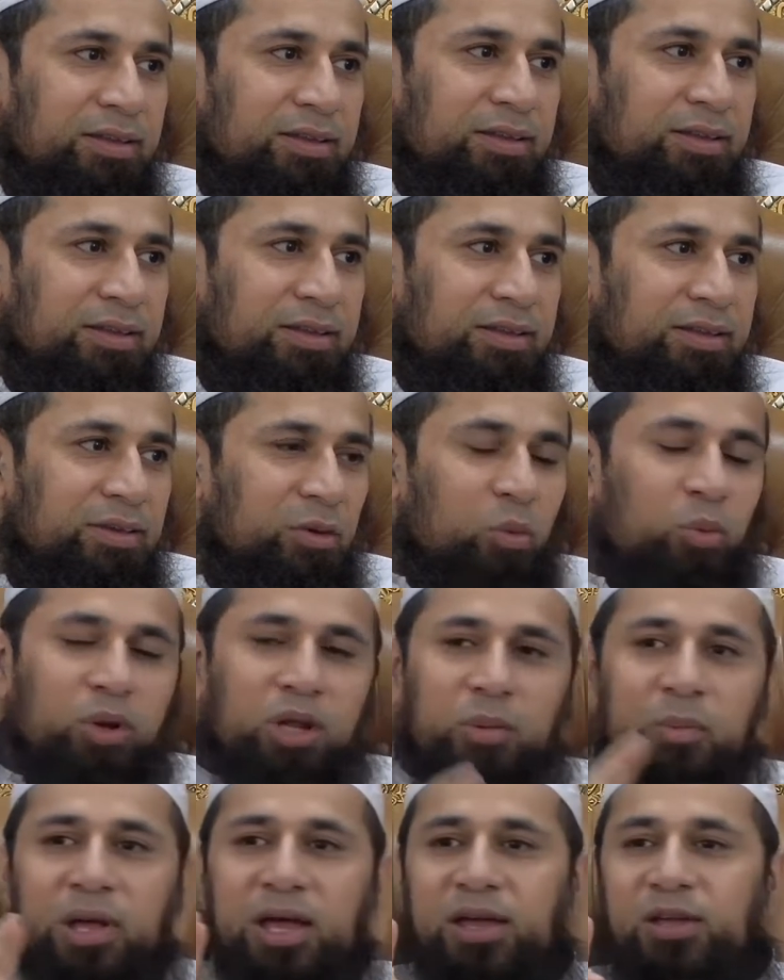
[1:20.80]
The
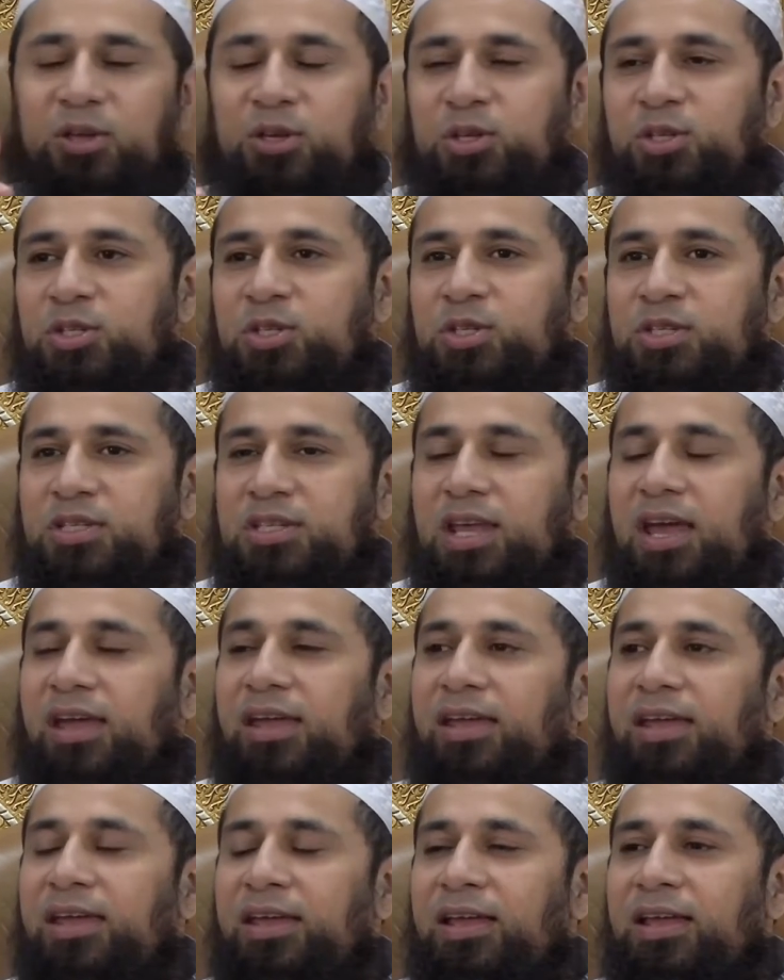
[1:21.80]
ulama used to
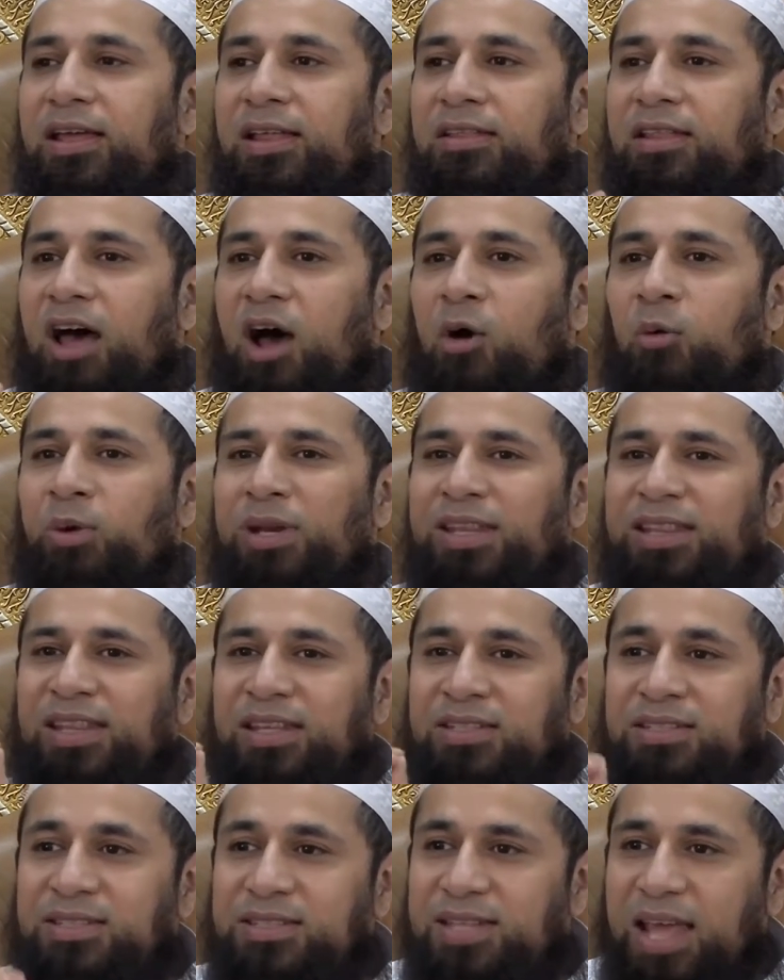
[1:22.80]
say that only
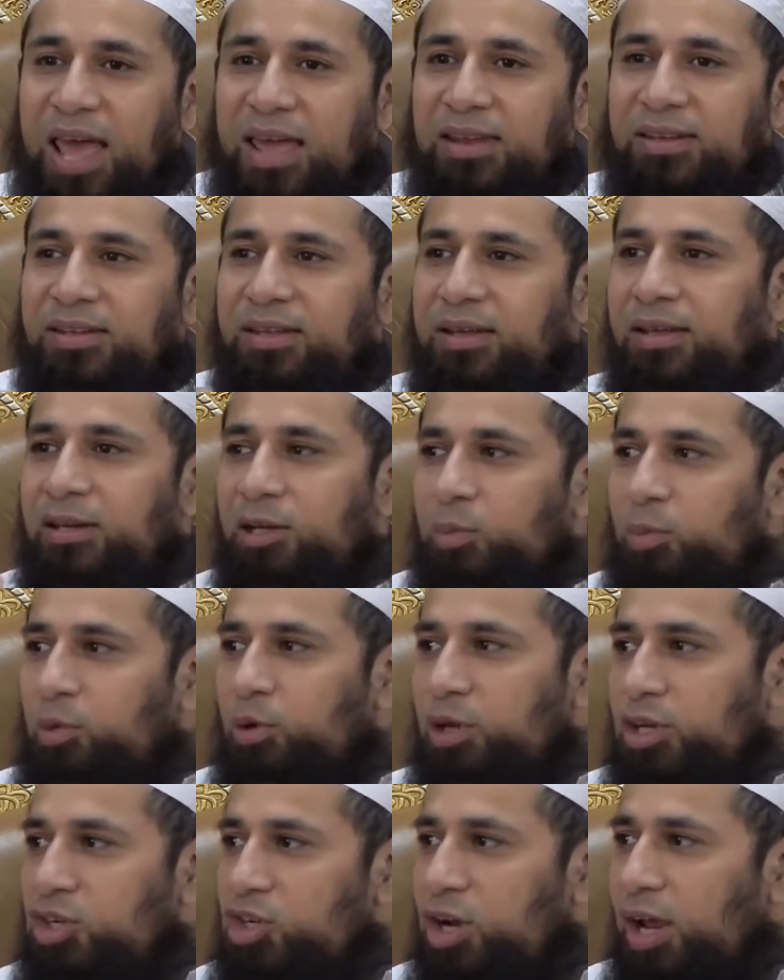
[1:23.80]
the dead can
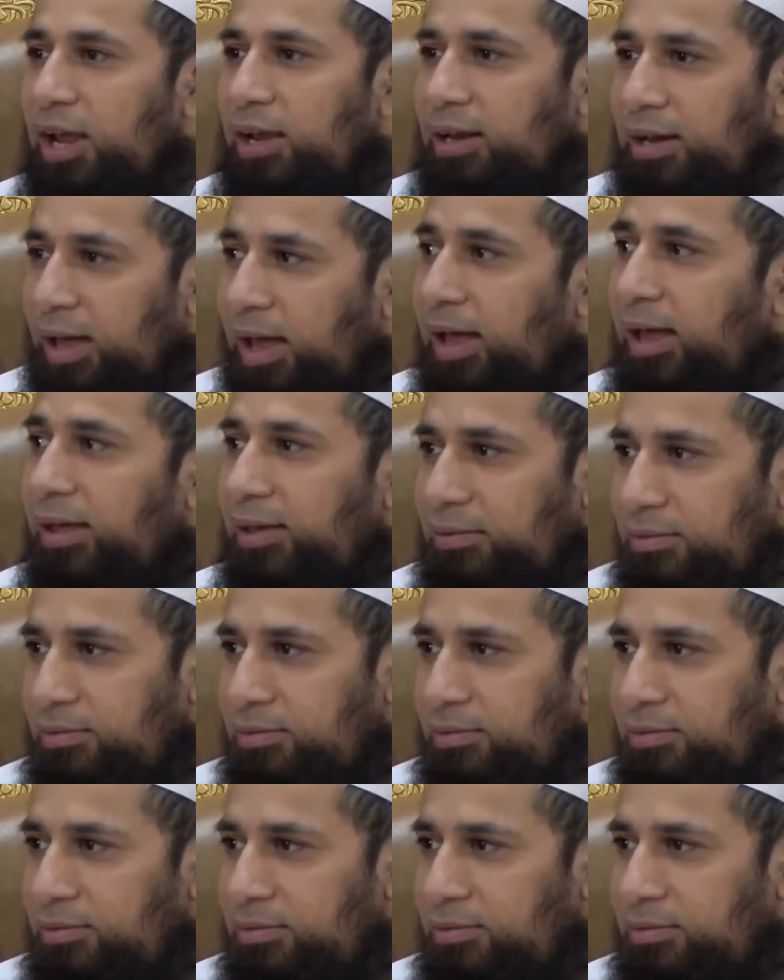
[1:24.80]
appreciate life.